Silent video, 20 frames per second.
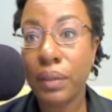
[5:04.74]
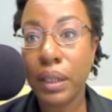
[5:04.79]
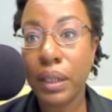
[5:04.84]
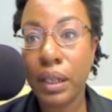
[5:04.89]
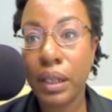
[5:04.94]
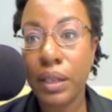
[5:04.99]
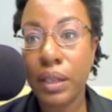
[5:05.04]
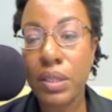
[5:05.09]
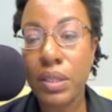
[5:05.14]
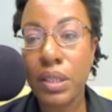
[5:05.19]
We're
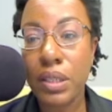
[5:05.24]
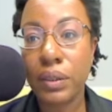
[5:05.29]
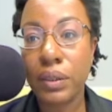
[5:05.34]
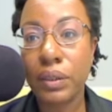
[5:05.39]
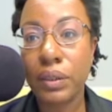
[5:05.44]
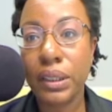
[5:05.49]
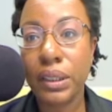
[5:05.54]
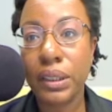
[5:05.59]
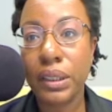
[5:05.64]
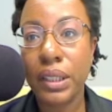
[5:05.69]
going to go
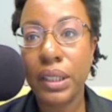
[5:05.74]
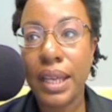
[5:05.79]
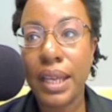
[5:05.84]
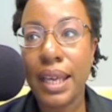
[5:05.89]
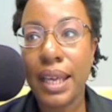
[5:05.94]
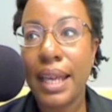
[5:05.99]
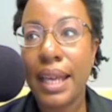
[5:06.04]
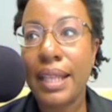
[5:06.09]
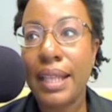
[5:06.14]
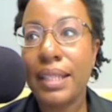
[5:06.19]
solar.
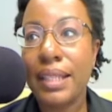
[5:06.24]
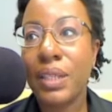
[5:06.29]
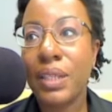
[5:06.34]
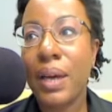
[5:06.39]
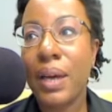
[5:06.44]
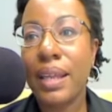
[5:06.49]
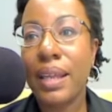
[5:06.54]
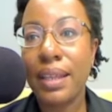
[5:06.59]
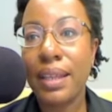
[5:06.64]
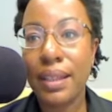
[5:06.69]
And
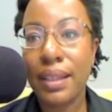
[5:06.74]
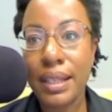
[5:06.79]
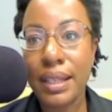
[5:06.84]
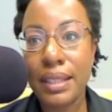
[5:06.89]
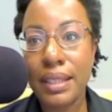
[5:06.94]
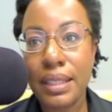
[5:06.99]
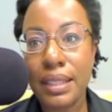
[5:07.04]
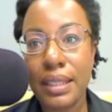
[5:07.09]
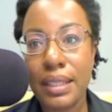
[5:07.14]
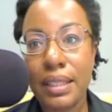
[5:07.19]
so I think
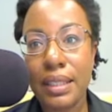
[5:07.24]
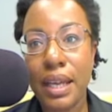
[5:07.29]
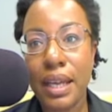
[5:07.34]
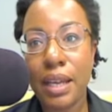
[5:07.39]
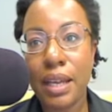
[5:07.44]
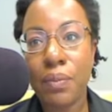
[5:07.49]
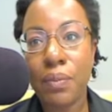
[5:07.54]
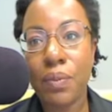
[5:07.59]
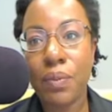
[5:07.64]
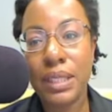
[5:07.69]
that's
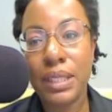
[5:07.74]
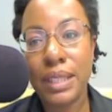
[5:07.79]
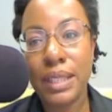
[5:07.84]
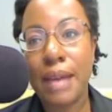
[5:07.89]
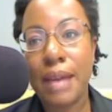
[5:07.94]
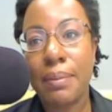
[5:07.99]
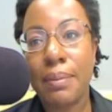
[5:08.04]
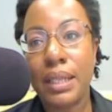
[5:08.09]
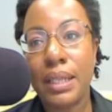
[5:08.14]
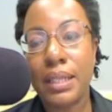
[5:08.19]
um, what's
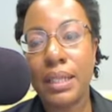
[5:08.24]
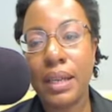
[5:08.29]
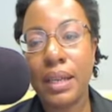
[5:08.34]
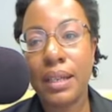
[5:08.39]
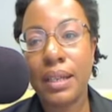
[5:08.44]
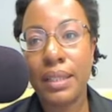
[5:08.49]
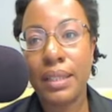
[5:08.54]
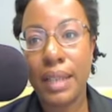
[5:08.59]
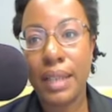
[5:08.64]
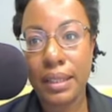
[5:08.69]
happening
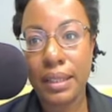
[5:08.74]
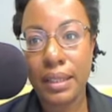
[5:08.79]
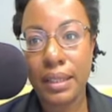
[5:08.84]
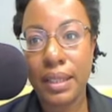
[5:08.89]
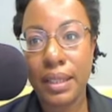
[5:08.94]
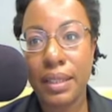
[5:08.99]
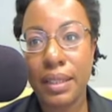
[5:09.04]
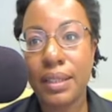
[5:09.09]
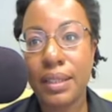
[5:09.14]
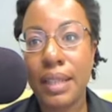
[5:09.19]
down in
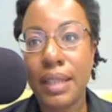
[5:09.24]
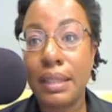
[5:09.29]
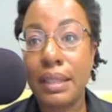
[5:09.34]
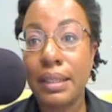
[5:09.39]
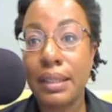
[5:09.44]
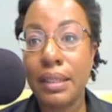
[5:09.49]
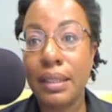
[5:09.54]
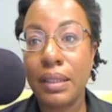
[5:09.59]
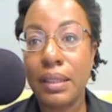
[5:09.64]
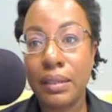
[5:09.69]
Texas.
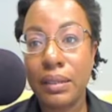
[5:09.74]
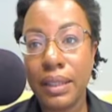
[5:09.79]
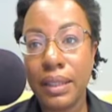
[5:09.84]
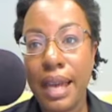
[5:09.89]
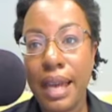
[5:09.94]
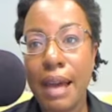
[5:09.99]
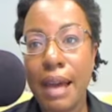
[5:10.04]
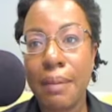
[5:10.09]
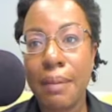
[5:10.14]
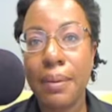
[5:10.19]
It's
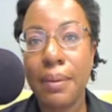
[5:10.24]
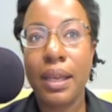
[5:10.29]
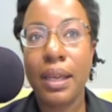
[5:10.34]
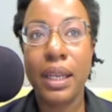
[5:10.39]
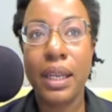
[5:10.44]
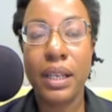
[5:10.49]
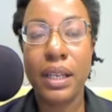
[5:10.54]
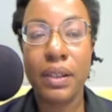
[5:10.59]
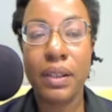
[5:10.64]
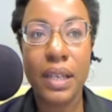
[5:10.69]
certainly
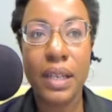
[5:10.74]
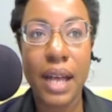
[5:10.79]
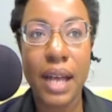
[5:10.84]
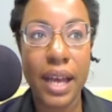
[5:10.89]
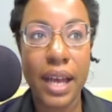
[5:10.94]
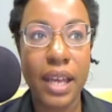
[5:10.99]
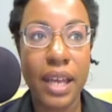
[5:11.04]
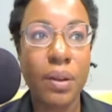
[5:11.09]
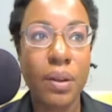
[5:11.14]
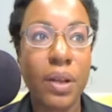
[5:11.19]
happening here in
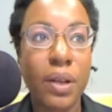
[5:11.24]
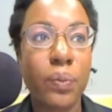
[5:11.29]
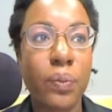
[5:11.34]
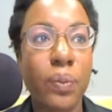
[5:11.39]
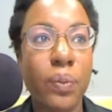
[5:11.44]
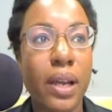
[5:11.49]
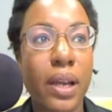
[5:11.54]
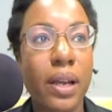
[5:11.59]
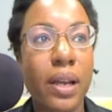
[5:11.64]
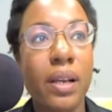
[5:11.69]
Iowa,
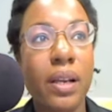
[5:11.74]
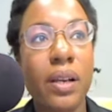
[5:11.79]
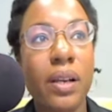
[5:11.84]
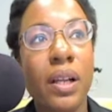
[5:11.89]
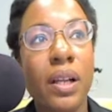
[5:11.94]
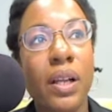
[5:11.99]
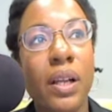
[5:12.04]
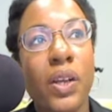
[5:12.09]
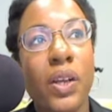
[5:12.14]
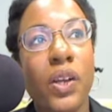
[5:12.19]
where
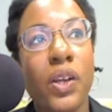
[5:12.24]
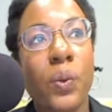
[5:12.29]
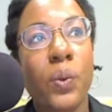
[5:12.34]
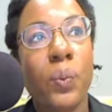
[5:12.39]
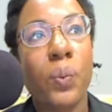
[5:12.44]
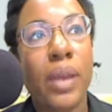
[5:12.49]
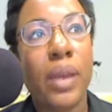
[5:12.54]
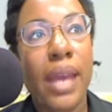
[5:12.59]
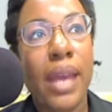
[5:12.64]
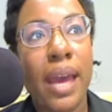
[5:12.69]

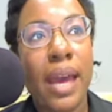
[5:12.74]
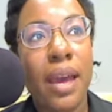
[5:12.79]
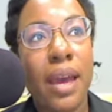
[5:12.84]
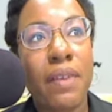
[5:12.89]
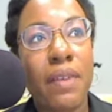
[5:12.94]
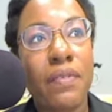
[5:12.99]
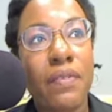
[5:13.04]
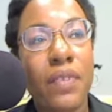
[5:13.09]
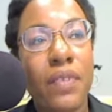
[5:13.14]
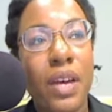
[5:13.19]
we
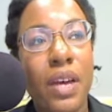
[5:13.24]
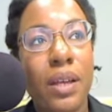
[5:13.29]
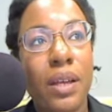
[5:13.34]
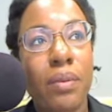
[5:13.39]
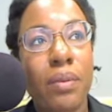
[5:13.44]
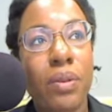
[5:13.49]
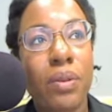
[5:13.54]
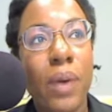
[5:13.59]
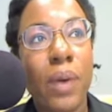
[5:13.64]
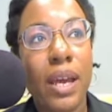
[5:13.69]
have
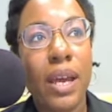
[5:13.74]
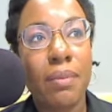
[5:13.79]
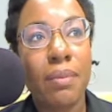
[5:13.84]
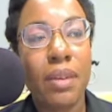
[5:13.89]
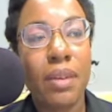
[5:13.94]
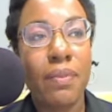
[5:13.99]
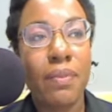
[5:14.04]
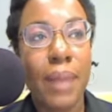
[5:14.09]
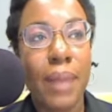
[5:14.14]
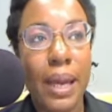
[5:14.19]
um, quite a
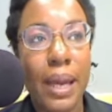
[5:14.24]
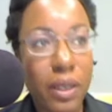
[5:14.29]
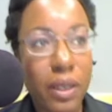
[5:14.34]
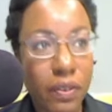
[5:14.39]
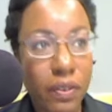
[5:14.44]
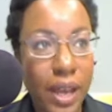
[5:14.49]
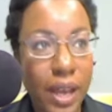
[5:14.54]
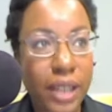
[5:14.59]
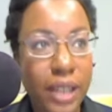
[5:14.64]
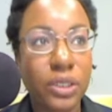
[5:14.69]
bit of
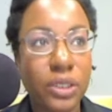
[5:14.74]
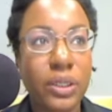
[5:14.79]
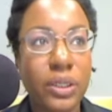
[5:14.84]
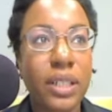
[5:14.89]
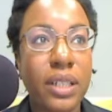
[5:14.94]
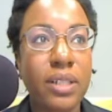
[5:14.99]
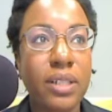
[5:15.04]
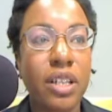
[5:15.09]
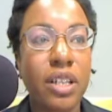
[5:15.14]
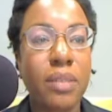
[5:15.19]

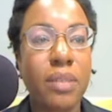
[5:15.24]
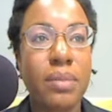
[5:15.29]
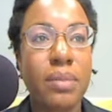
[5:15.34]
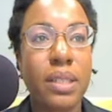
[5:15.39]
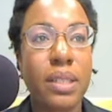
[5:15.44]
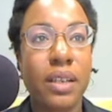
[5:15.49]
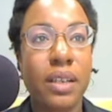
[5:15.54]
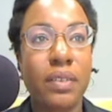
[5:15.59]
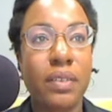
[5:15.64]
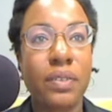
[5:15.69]
manufacturing in
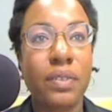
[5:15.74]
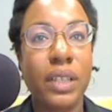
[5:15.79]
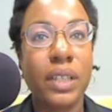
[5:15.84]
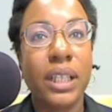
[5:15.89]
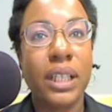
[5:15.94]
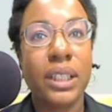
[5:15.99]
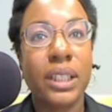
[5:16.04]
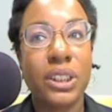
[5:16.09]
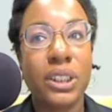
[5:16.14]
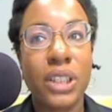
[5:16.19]
terms of
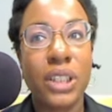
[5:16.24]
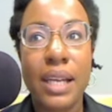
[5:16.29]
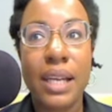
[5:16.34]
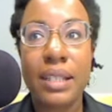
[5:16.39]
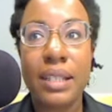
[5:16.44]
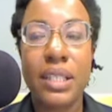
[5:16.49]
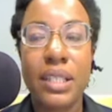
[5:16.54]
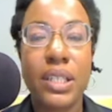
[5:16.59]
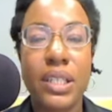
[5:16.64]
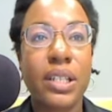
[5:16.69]

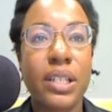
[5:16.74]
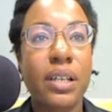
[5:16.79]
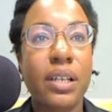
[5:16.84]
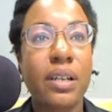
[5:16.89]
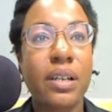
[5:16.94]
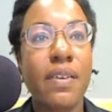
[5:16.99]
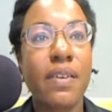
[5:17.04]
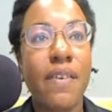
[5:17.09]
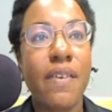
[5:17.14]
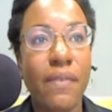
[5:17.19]
John
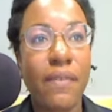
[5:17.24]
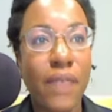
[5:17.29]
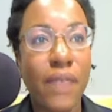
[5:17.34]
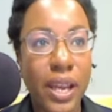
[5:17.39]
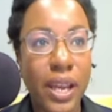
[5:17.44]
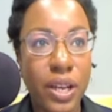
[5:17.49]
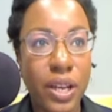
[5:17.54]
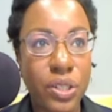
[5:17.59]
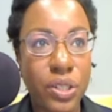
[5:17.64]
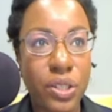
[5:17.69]
Deere,
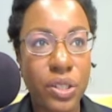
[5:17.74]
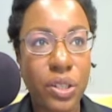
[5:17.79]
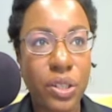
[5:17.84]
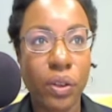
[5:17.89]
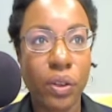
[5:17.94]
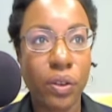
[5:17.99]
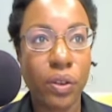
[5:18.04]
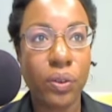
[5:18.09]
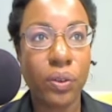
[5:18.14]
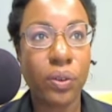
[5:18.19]

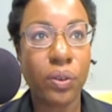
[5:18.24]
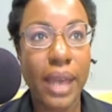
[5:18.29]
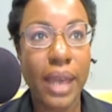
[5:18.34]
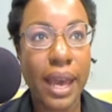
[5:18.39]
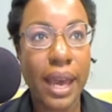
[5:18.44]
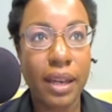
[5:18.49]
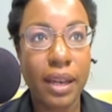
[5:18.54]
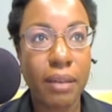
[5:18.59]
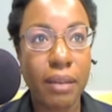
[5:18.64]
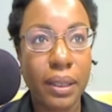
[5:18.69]
Firestone,
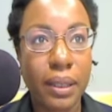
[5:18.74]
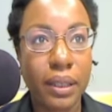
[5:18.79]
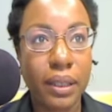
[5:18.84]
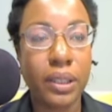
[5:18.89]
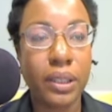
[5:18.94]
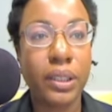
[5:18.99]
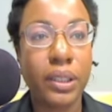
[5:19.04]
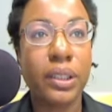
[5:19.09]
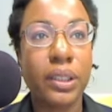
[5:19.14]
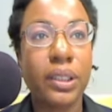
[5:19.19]

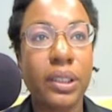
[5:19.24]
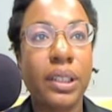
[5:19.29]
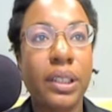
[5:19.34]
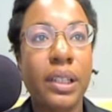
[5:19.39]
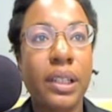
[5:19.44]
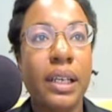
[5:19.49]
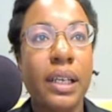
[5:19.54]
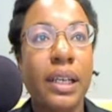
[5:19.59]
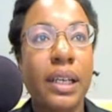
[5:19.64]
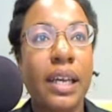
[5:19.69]
Caterpillar,
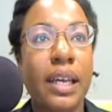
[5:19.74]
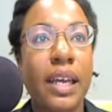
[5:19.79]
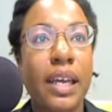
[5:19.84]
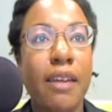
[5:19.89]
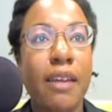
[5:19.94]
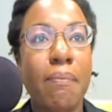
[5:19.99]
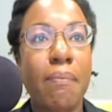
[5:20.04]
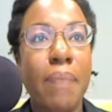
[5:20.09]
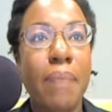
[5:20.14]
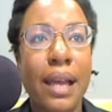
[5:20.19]

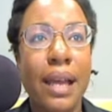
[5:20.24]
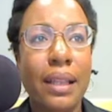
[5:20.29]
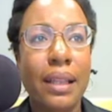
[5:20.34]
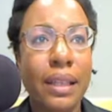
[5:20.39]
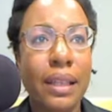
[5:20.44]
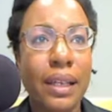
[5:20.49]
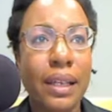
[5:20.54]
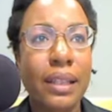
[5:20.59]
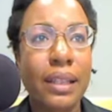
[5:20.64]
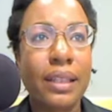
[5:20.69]
um,
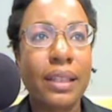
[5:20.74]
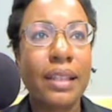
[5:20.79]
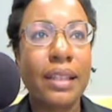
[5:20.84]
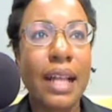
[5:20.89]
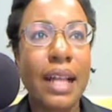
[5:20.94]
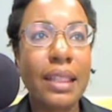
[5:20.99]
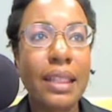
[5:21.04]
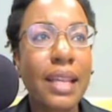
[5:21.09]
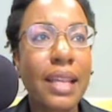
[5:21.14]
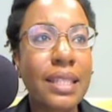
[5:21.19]
Pella,
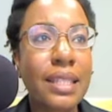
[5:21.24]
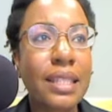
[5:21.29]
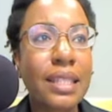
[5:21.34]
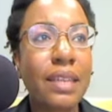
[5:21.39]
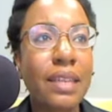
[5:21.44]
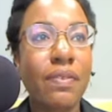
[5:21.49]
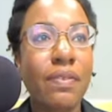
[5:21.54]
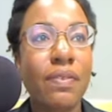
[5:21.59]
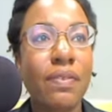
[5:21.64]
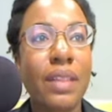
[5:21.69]
uh, lots
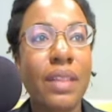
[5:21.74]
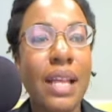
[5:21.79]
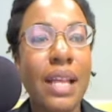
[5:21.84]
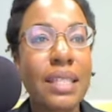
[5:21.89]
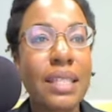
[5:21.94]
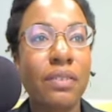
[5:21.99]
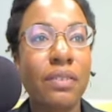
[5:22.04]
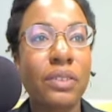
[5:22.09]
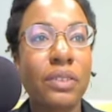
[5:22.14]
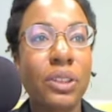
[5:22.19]
of
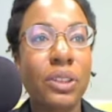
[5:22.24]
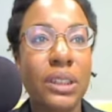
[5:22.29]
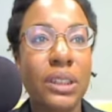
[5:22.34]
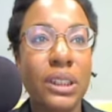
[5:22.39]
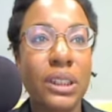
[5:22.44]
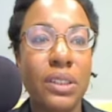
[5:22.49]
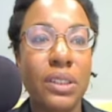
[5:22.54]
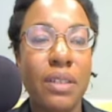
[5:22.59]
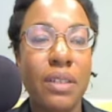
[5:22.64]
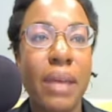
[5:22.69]
lots of
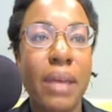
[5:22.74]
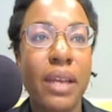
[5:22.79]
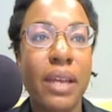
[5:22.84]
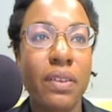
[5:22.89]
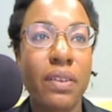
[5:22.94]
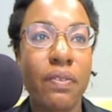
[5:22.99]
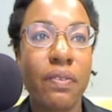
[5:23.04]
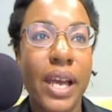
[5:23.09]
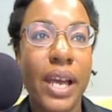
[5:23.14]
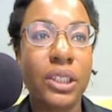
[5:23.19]
traditional
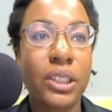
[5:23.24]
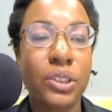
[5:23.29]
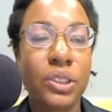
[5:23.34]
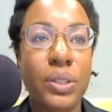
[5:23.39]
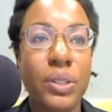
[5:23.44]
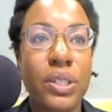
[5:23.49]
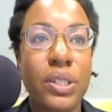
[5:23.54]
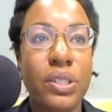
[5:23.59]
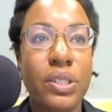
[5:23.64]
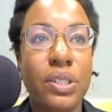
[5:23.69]

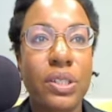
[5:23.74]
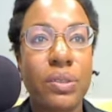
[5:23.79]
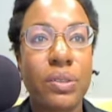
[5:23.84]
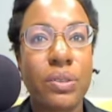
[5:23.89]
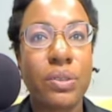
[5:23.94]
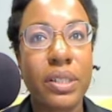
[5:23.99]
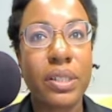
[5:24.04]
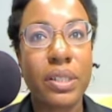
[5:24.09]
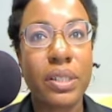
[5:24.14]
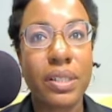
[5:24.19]
manufacturers
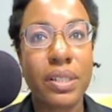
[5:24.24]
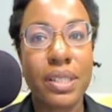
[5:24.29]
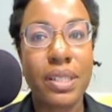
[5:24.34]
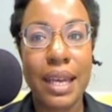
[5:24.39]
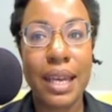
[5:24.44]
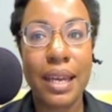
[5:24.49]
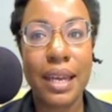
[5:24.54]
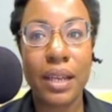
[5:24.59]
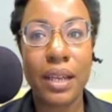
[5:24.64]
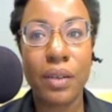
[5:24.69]
who are
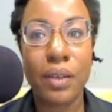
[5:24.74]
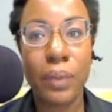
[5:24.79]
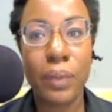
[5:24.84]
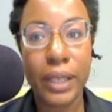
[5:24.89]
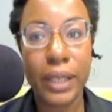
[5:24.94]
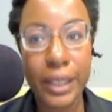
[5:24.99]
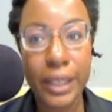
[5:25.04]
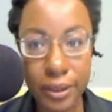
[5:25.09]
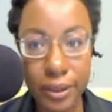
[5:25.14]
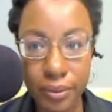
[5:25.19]
saying,
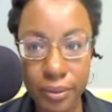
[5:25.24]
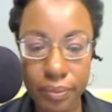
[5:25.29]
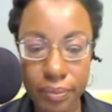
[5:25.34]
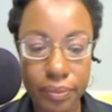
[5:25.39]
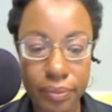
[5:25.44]
well,